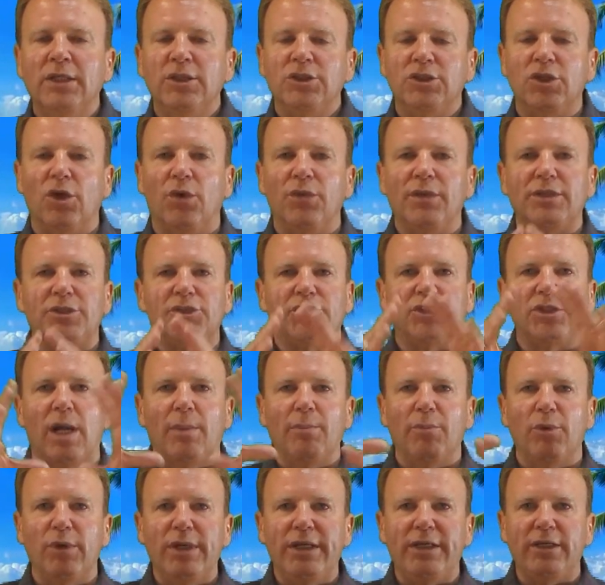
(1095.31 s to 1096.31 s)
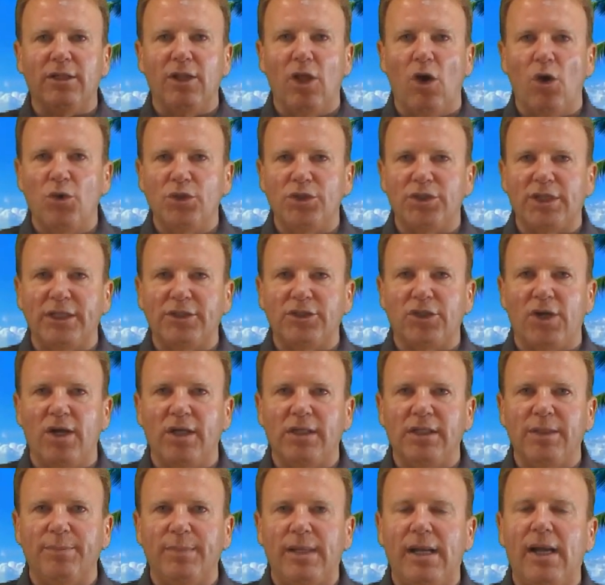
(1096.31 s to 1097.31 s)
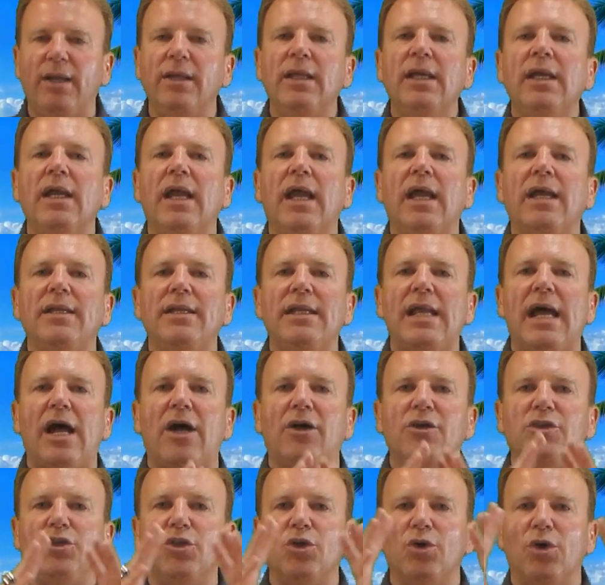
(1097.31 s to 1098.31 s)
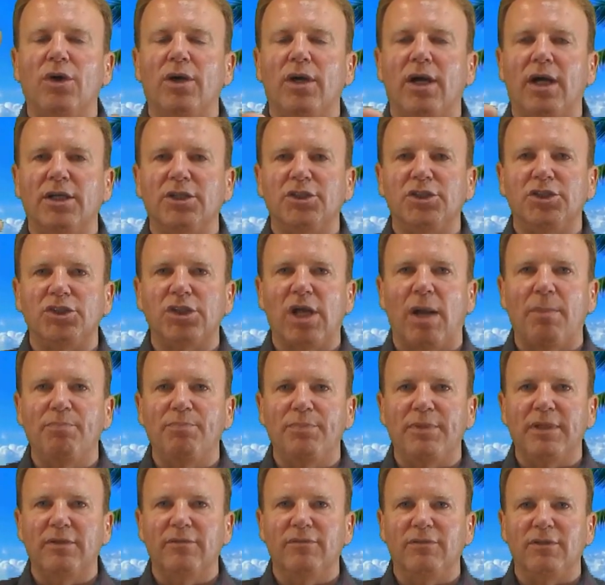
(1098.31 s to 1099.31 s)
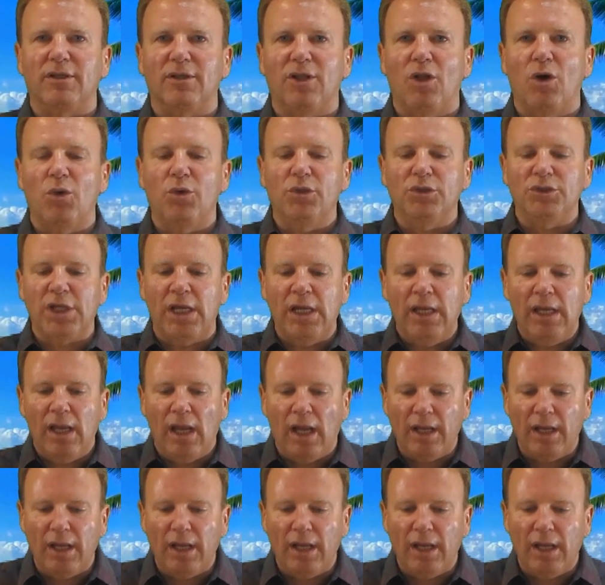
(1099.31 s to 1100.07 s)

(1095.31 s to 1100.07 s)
So the summary close I talked about, and now your assumptive close.